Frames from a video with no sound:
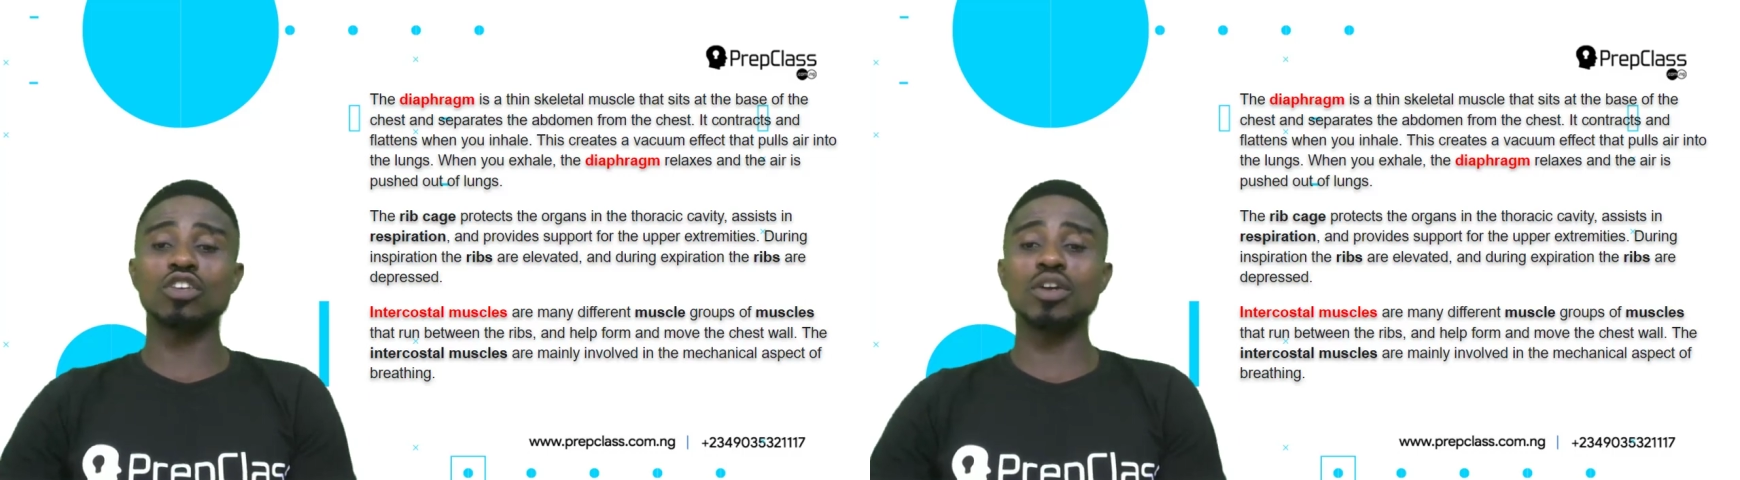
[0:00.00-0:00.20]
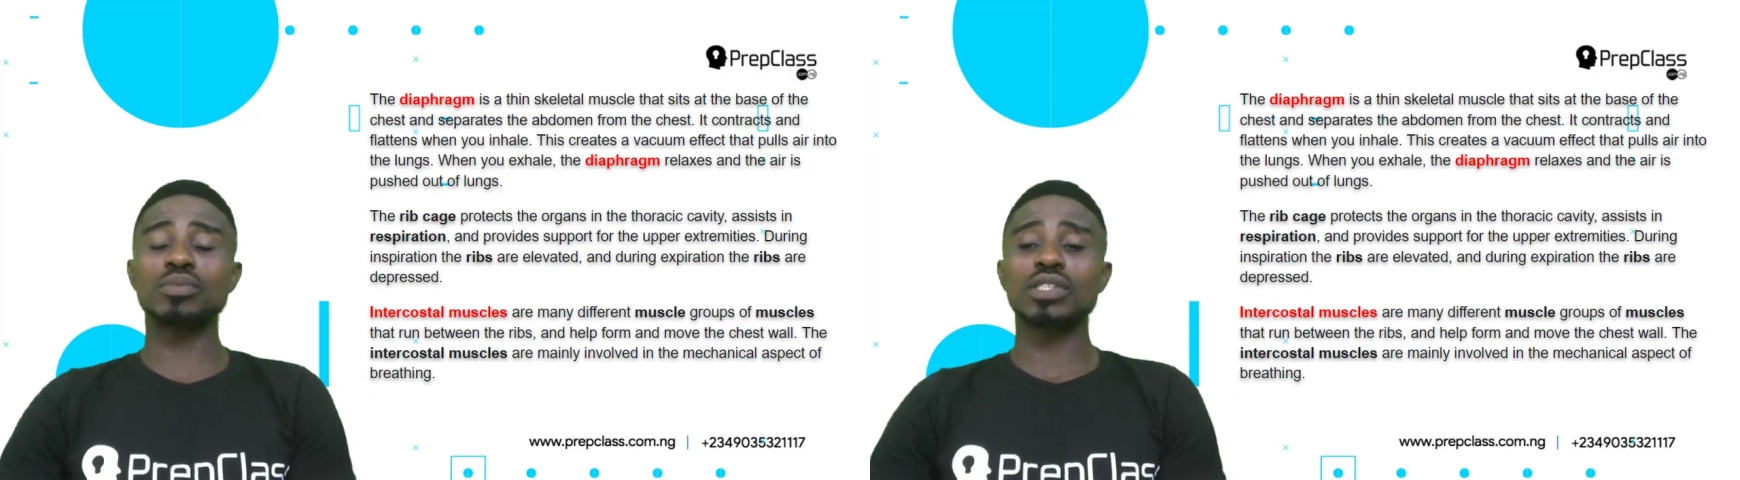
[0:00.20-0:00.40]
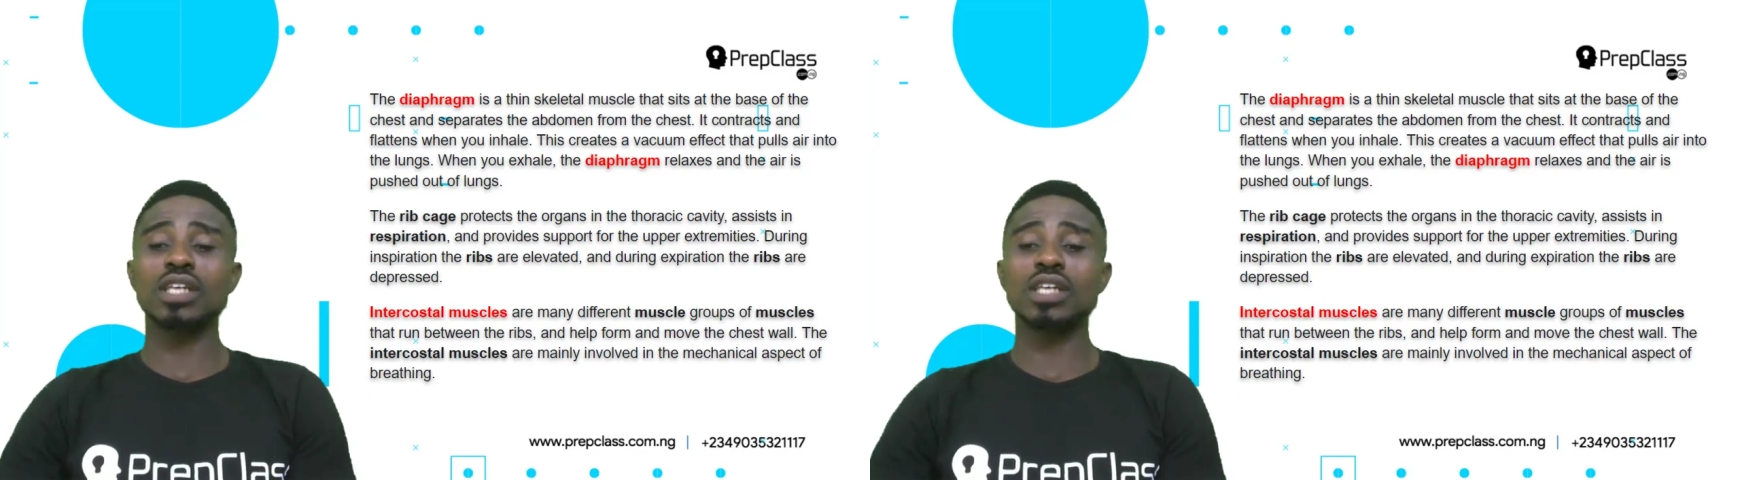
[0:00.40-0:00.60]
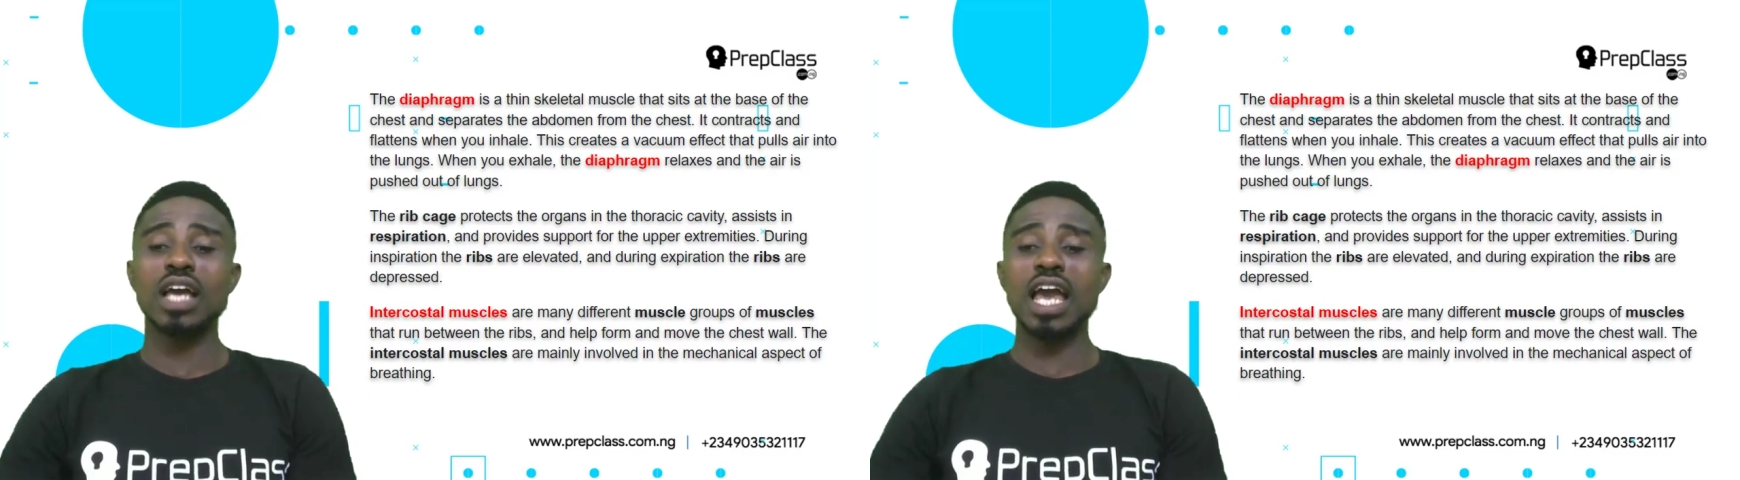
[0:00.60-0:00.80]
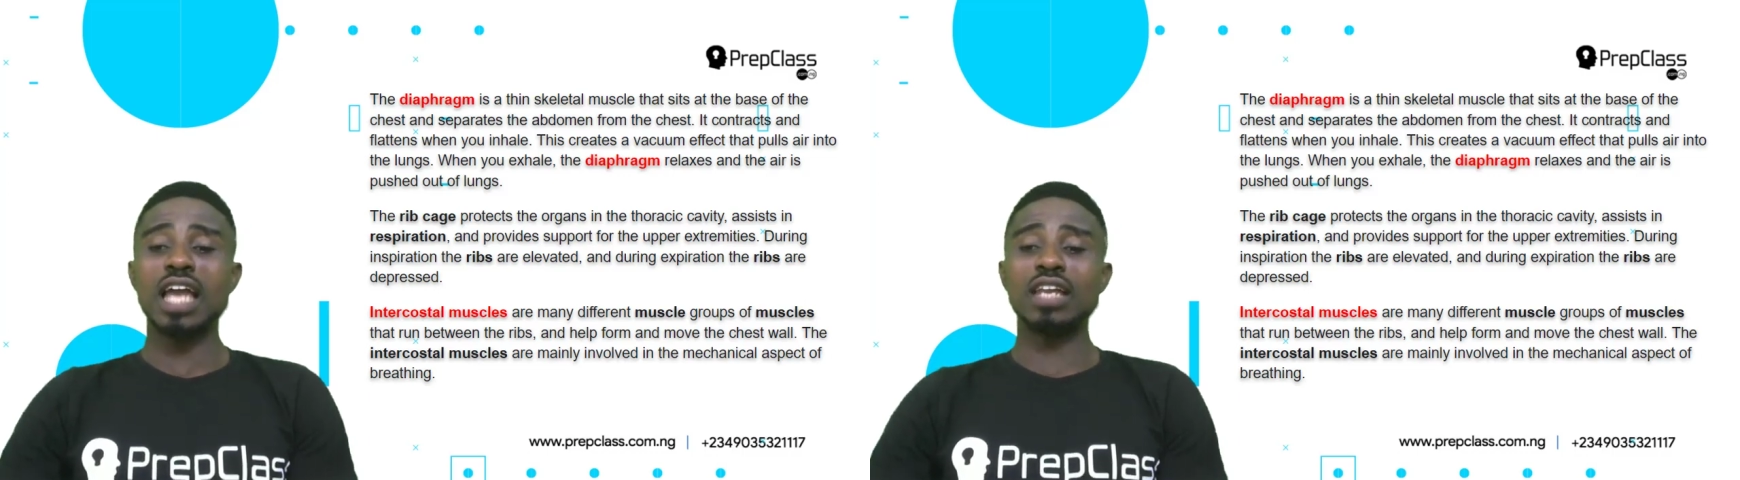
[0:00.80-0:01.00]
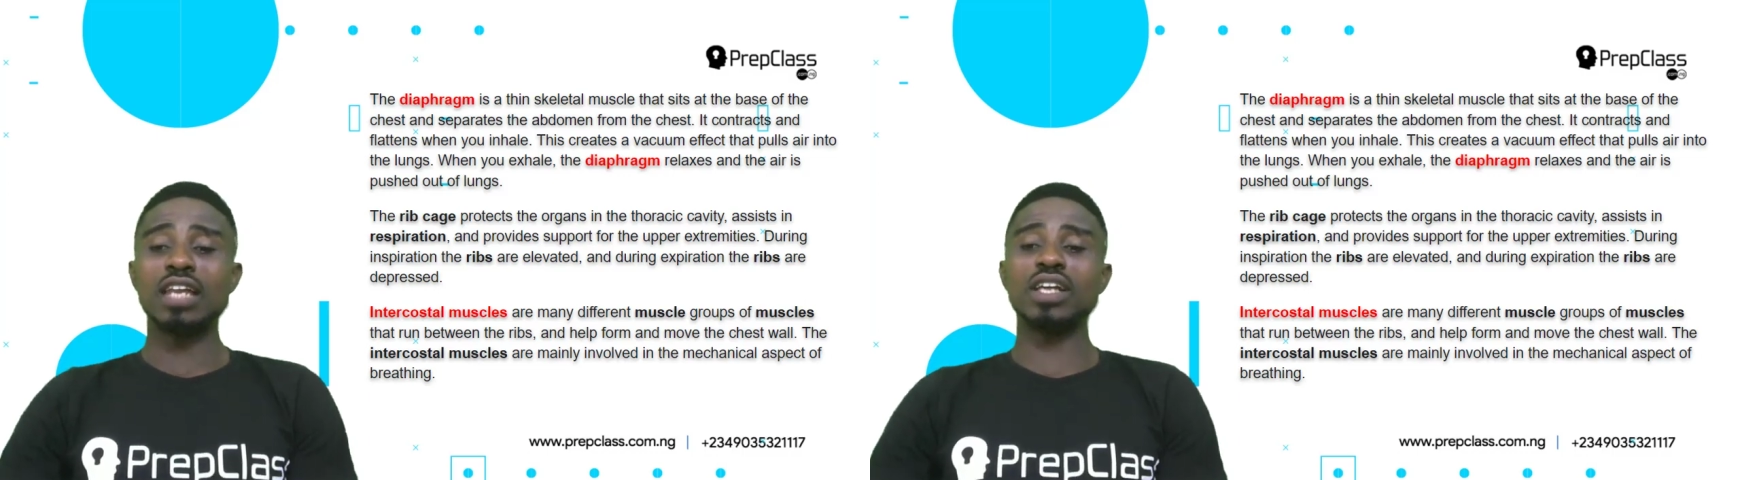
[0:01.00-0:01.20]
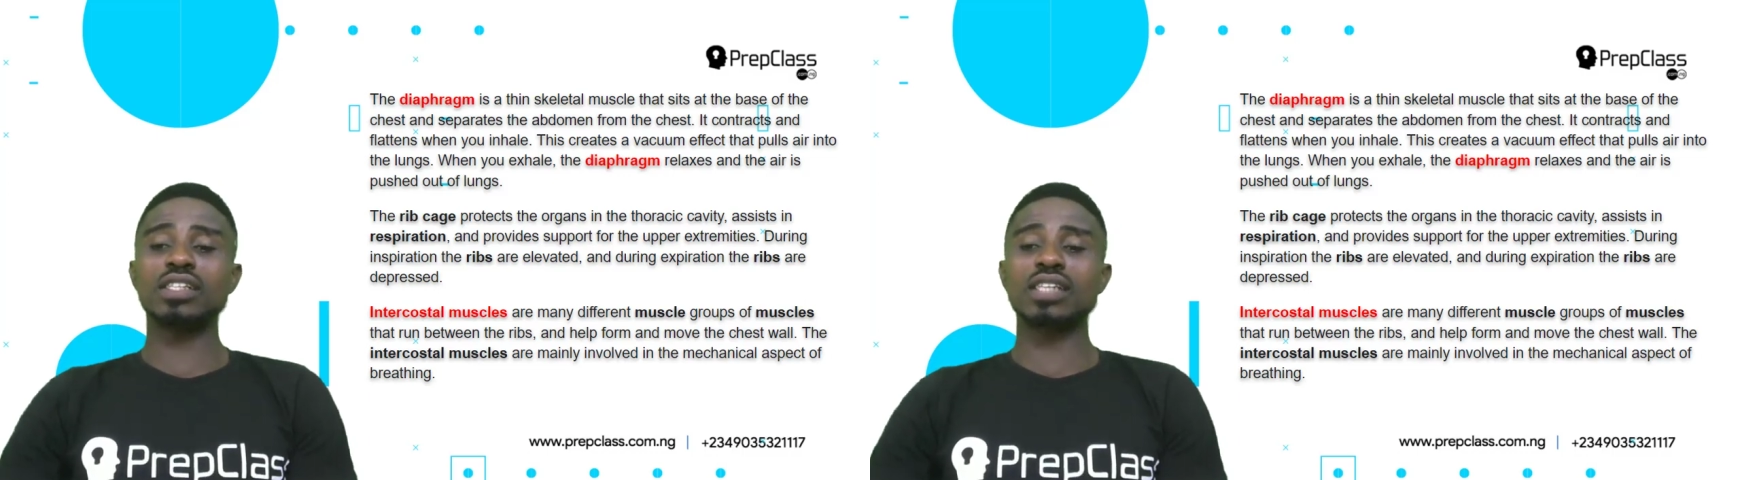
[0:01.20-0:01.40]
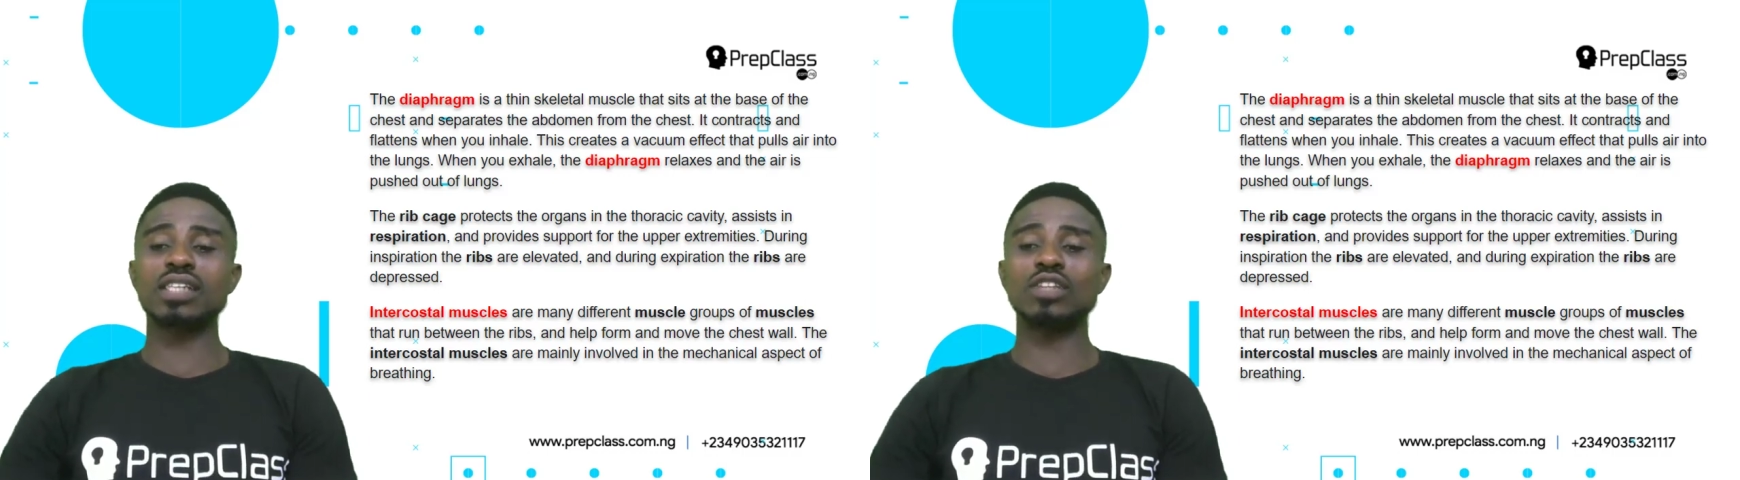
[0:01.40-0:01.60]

the ribs elevate,